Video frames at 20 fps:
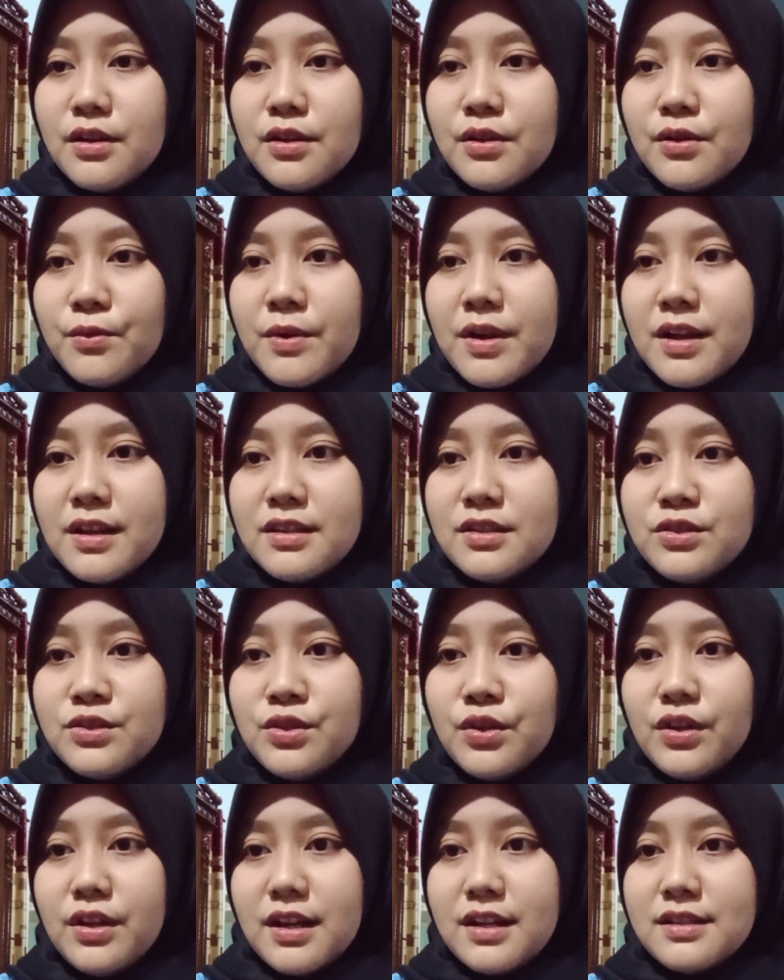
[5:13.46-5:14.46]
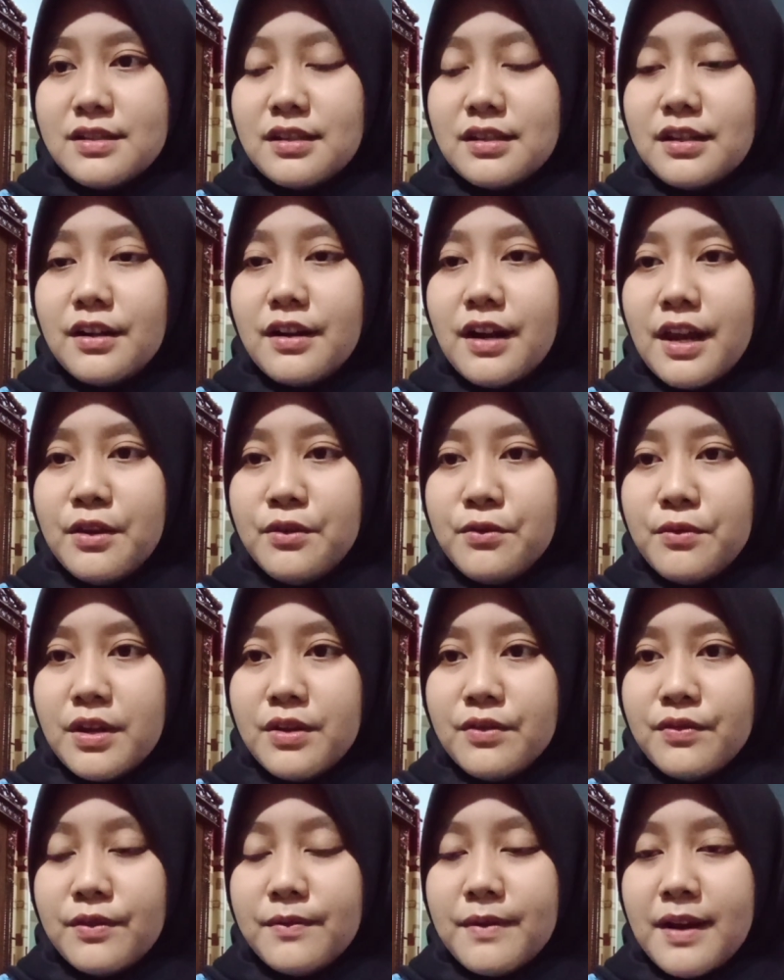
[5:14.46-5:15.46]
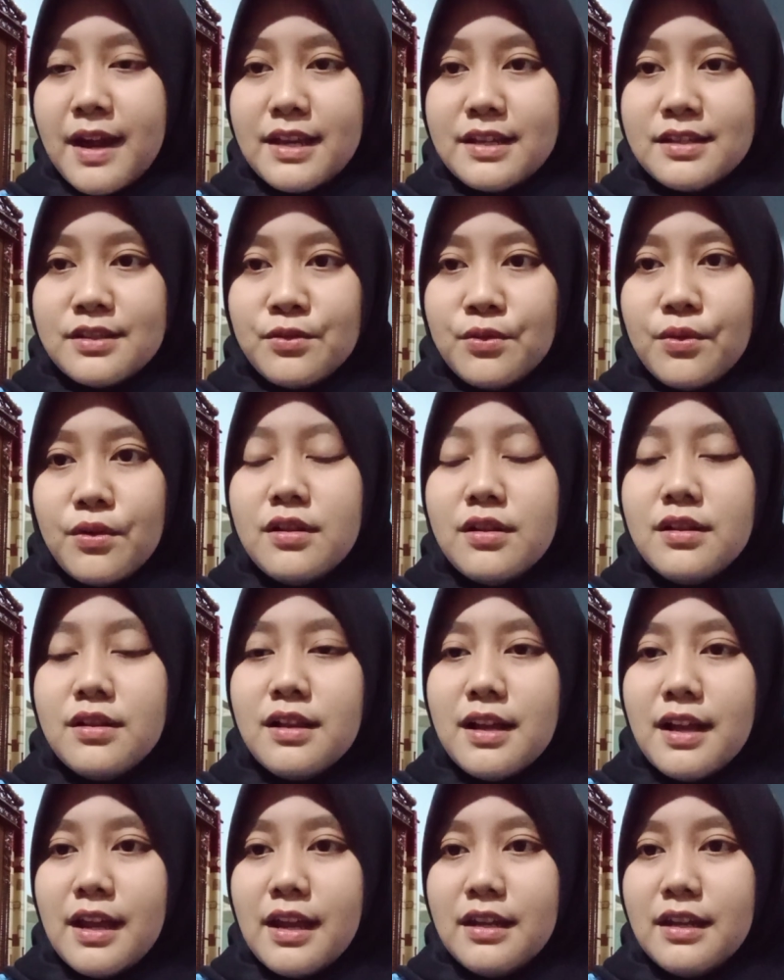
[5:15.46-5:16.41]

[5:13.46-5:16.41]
when students graduate from high school.